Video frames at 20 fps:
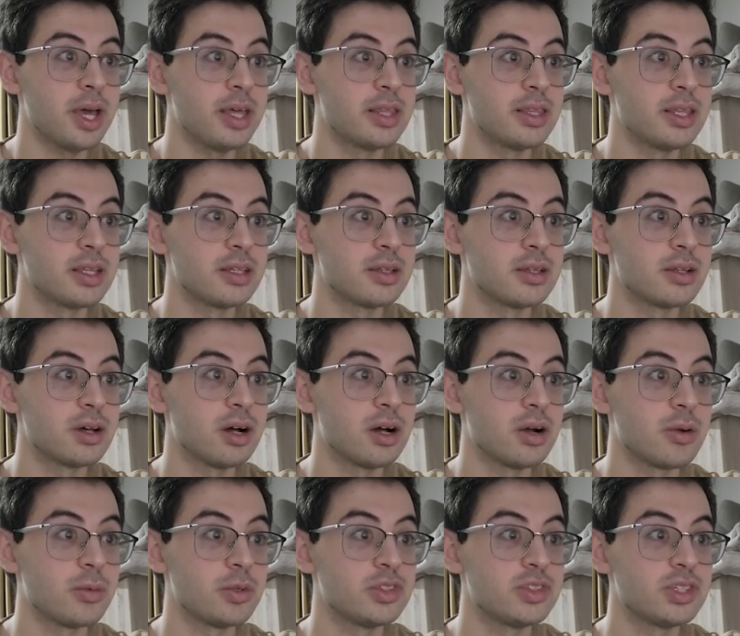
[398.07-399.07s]
and then
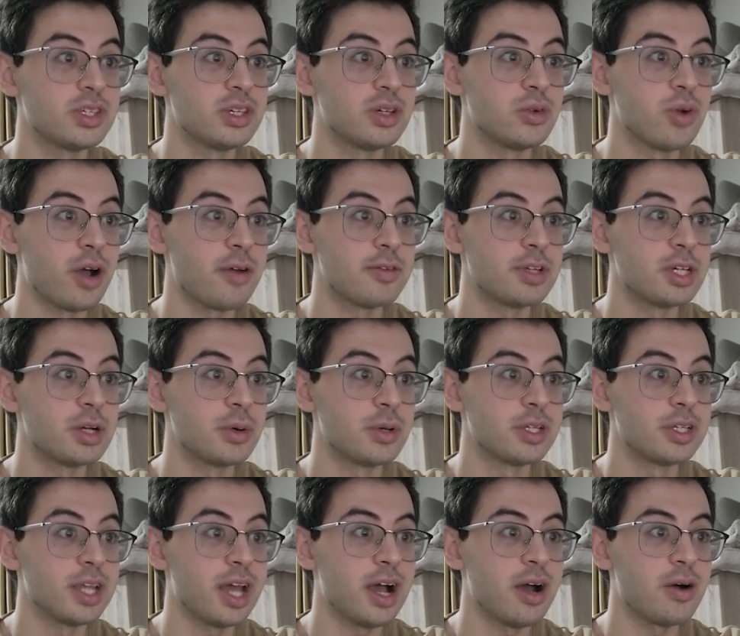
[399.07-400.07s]
we see gravity
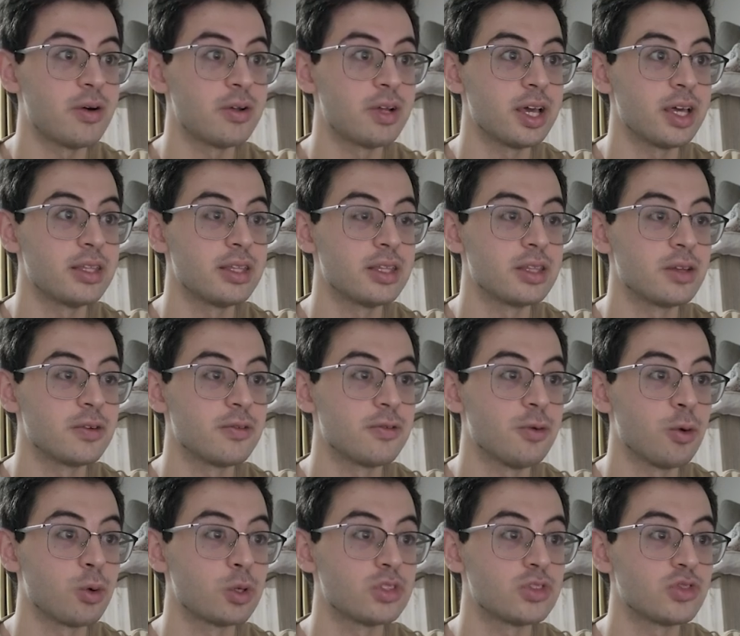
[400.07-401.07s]
going down, and then the
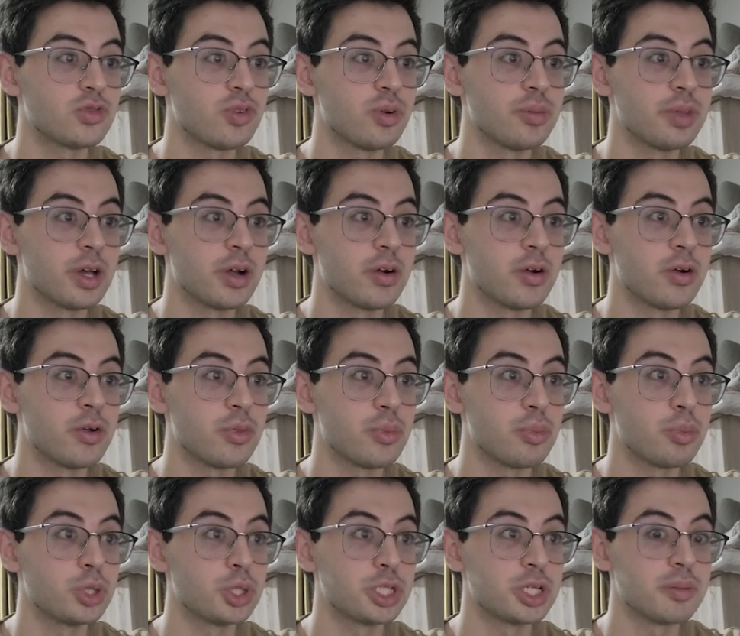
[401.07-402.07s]
force from the Earth
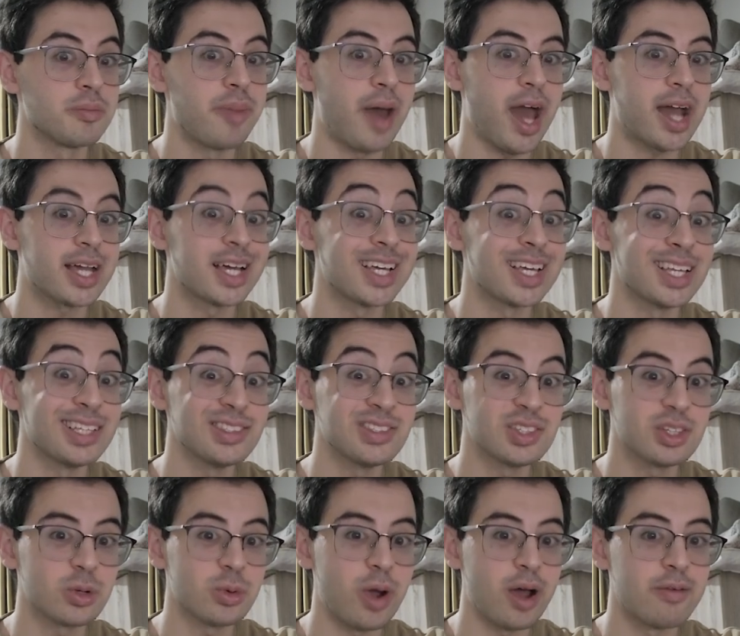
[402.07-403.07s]
pushing back
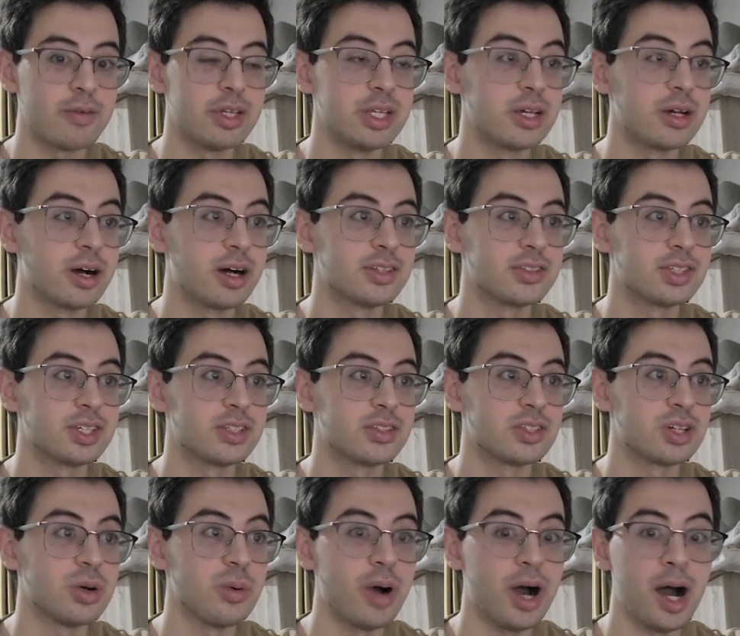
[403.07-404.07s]
against the gravity, causing it
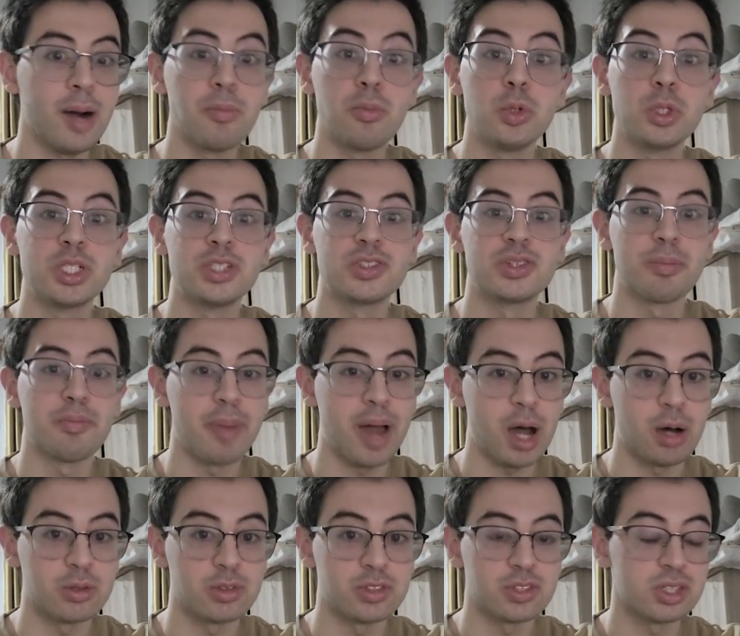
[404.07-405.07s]
to go up, which is a
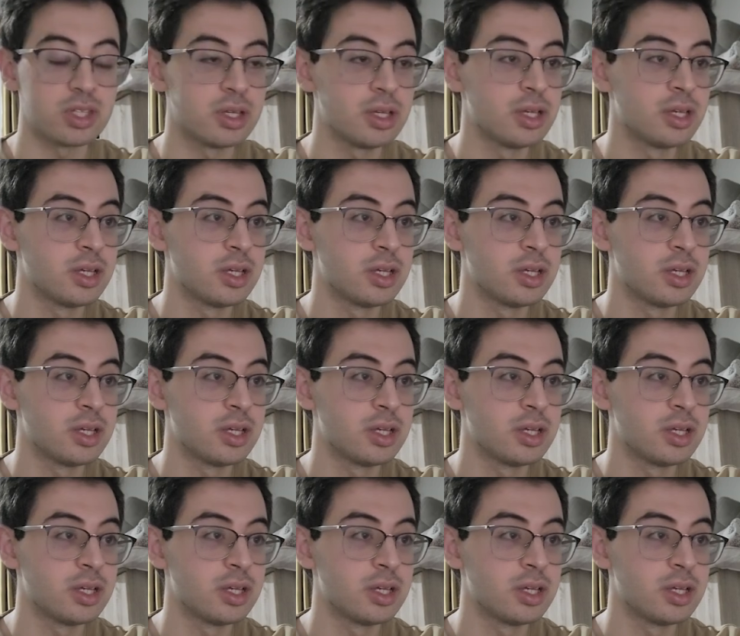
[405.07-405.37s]
bounce.